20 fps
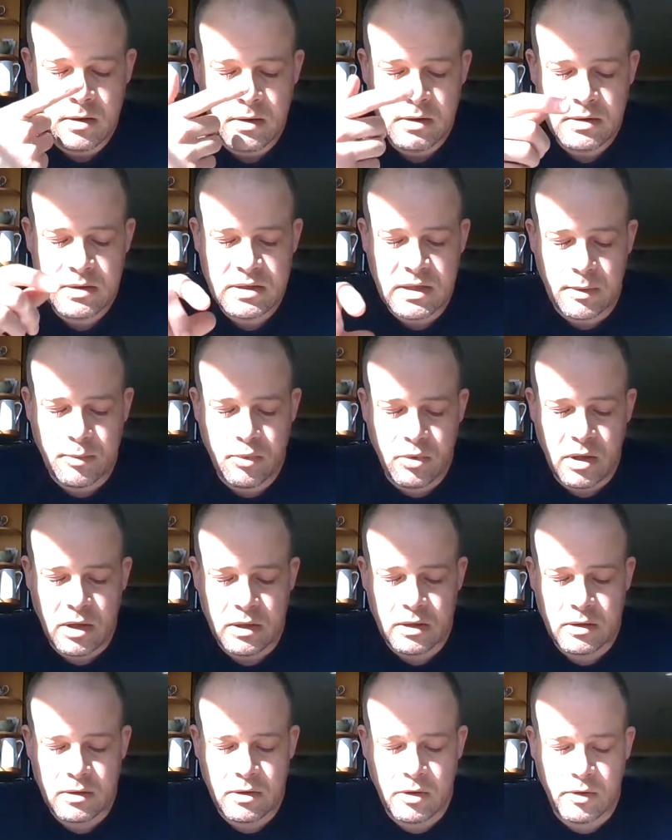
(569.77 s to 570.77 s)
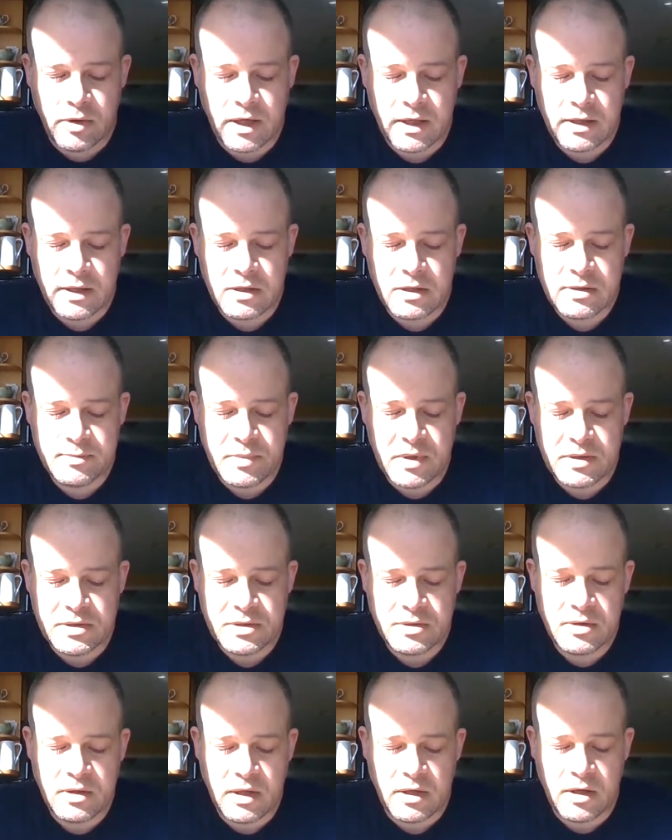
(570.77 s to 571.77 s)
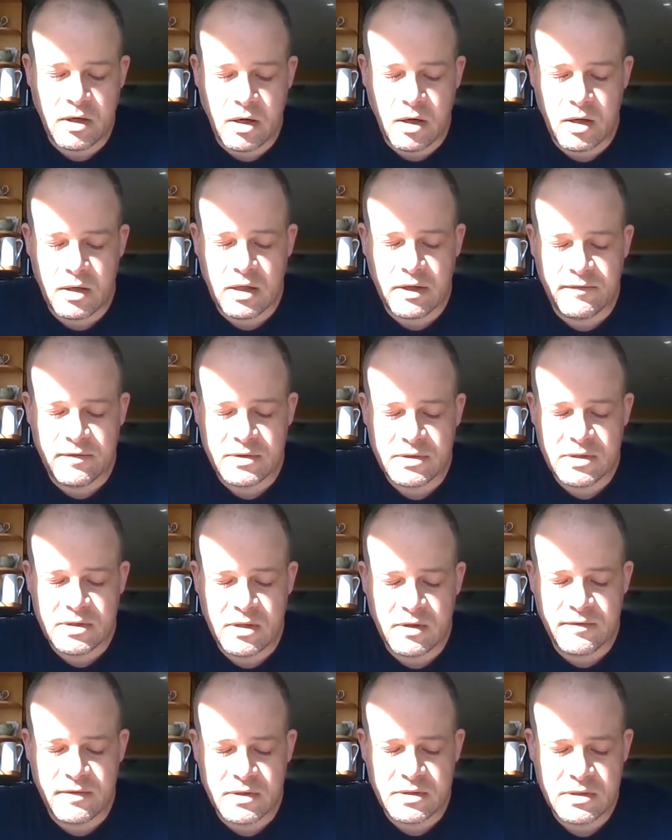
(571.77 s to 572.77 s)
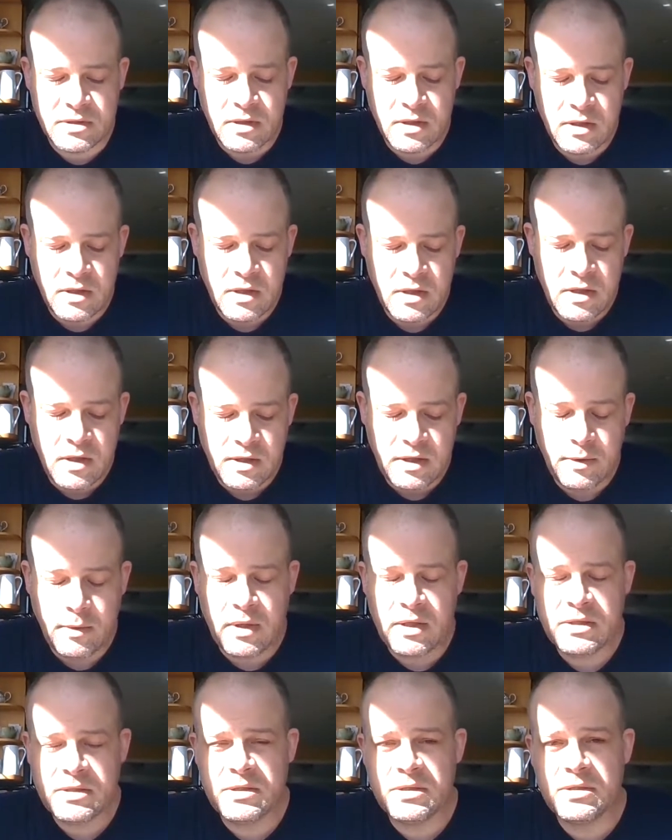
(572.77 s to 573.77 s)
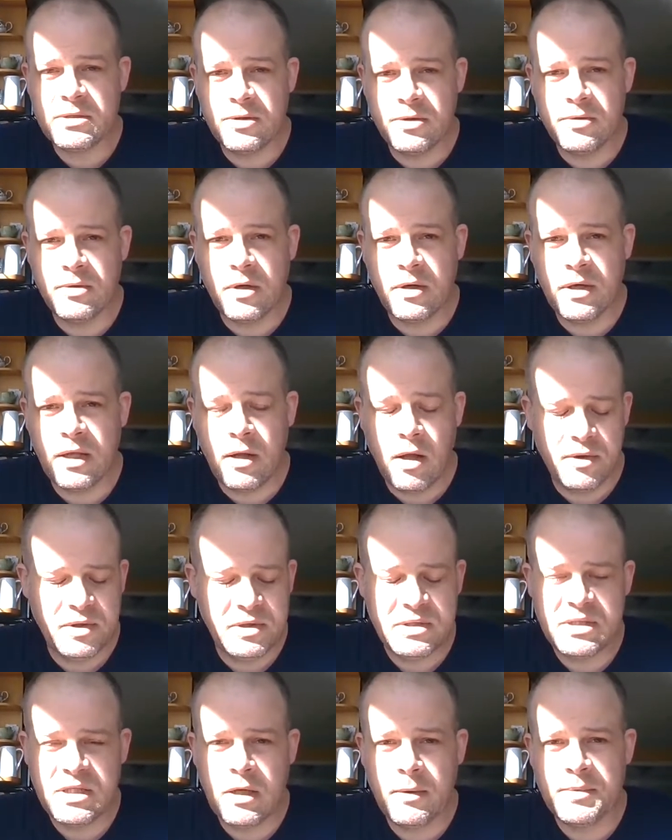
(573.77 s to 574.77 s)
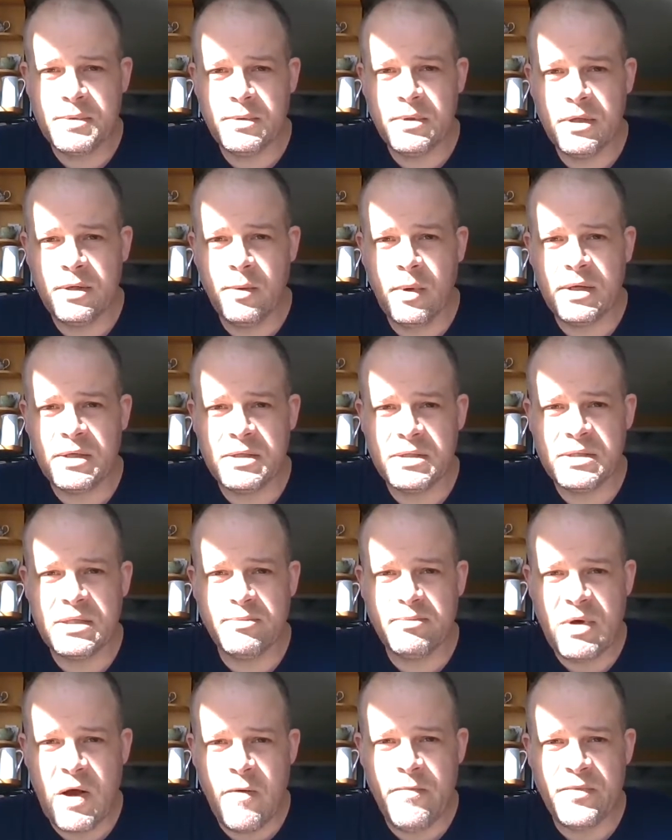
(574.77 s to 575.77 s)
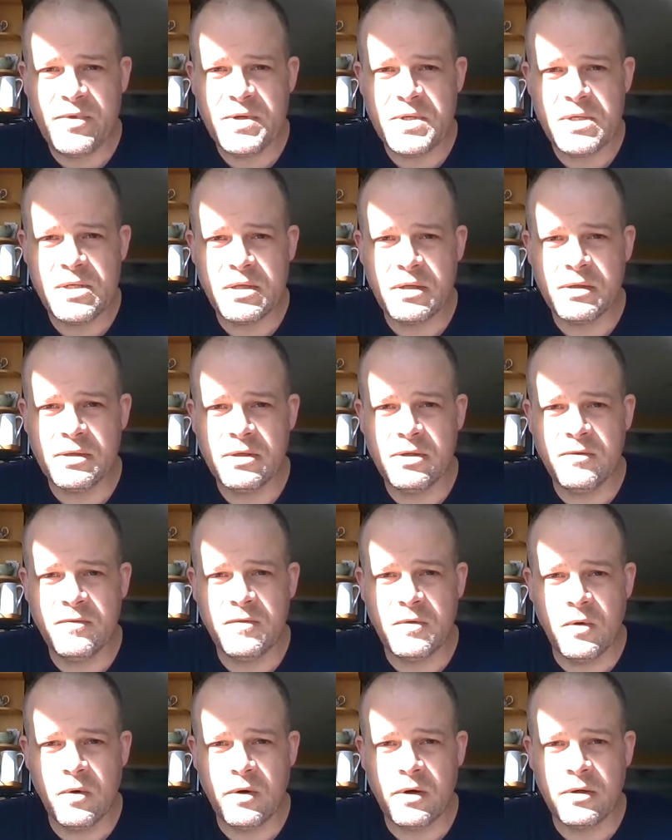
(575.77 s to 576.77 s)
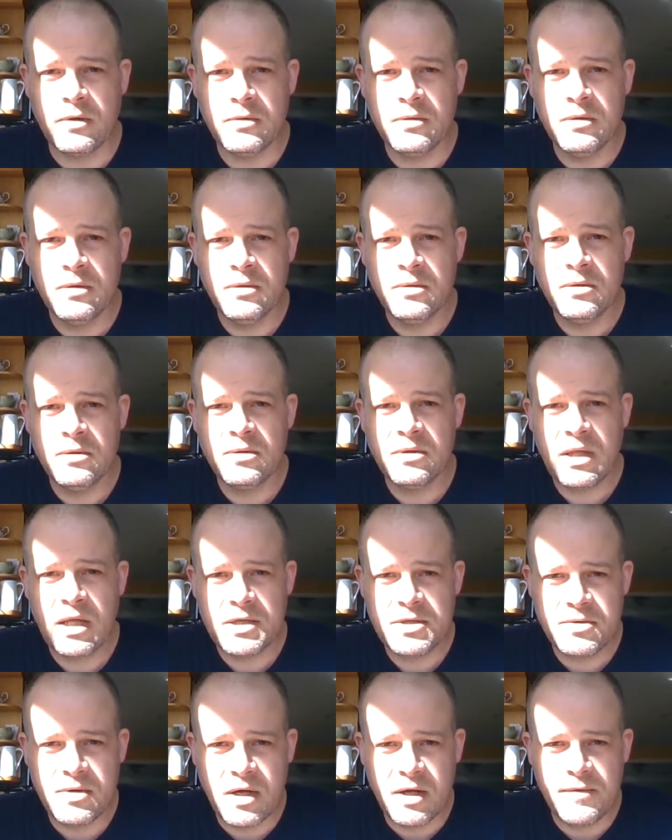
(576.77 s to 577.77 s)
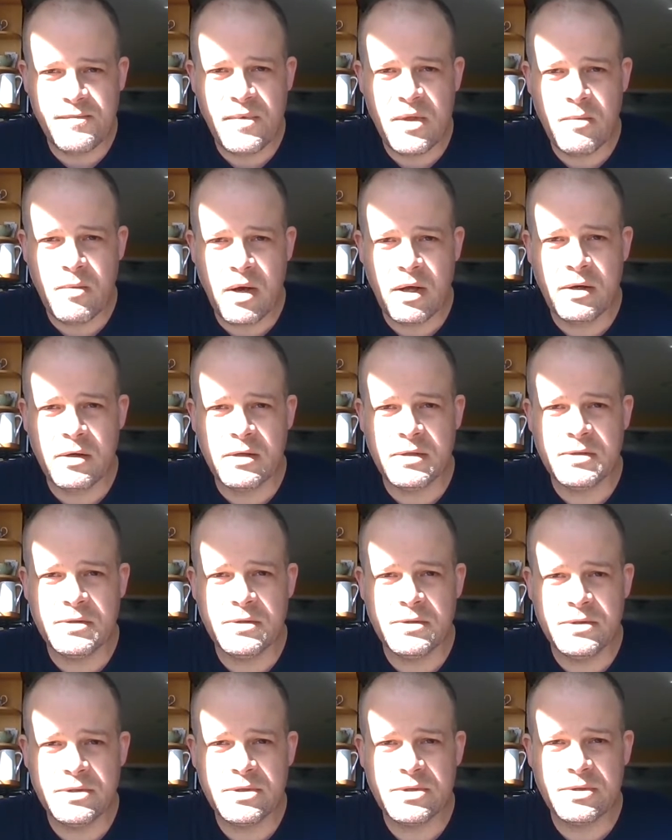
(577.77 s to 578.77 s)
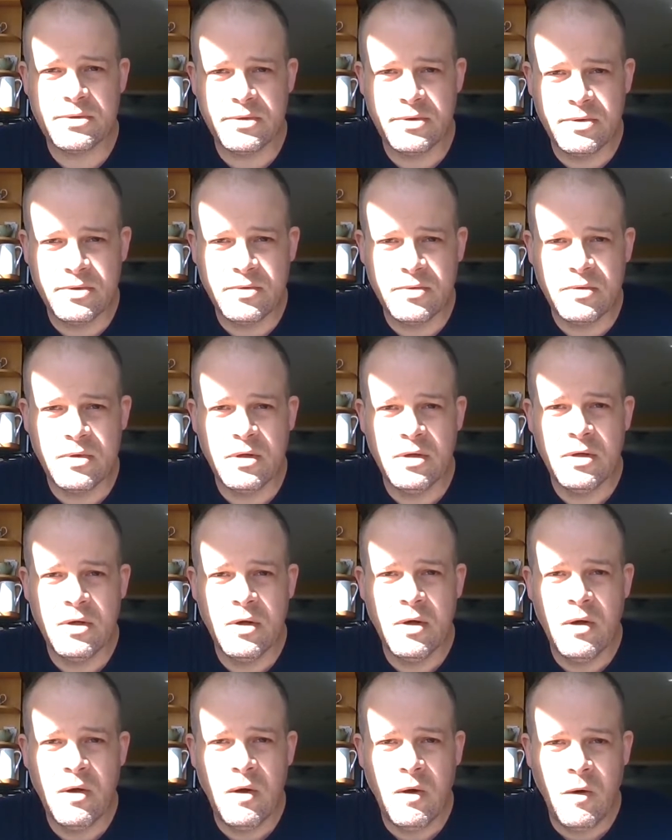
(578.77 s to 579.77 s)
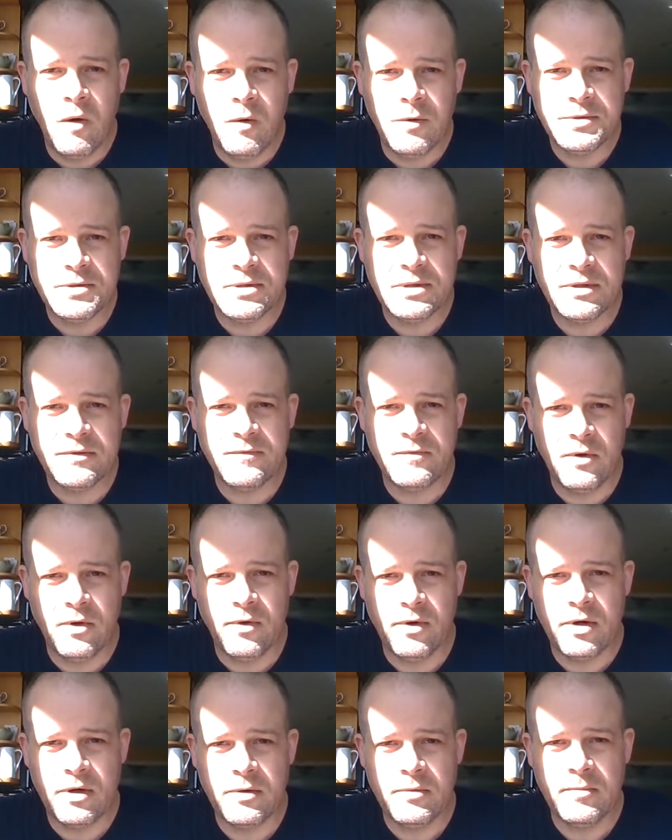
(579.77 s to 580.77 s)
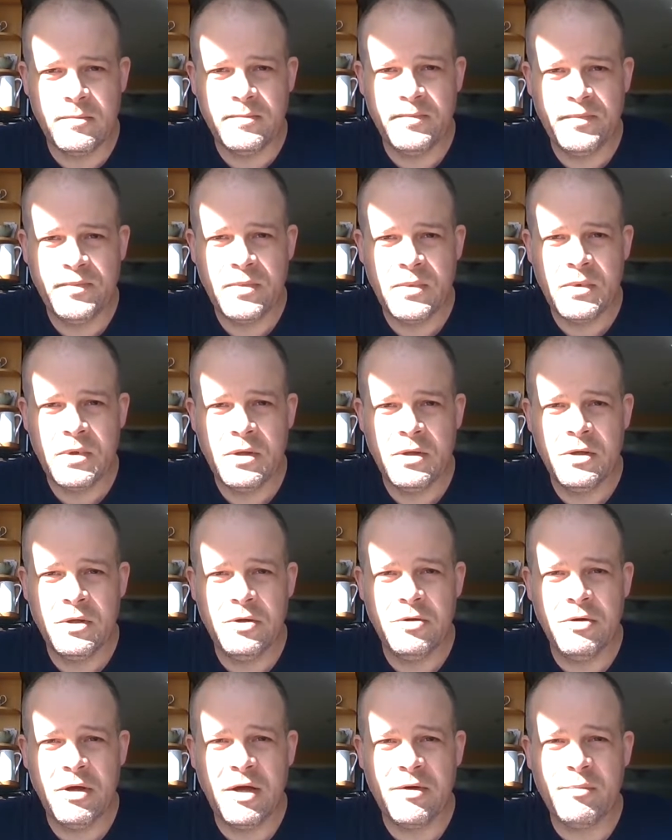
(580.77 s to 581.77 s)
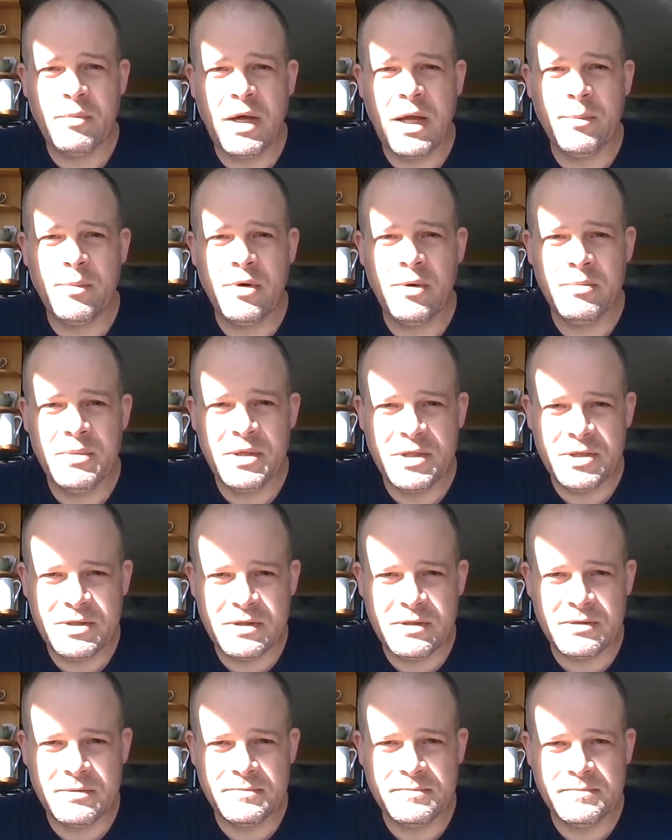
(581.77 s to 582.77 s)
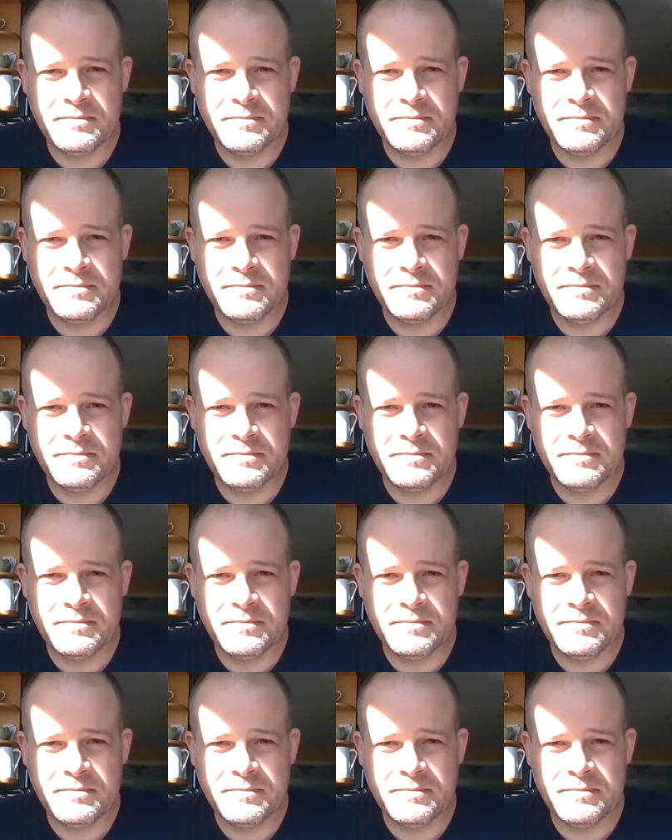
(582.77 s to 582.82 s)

Step 1, locate the dispenser on a hard level surface. They want us to screw, okay, all these steps, they want us to mount this thing to the floor. That's right. They want us to screw holes in the floor. You have my permission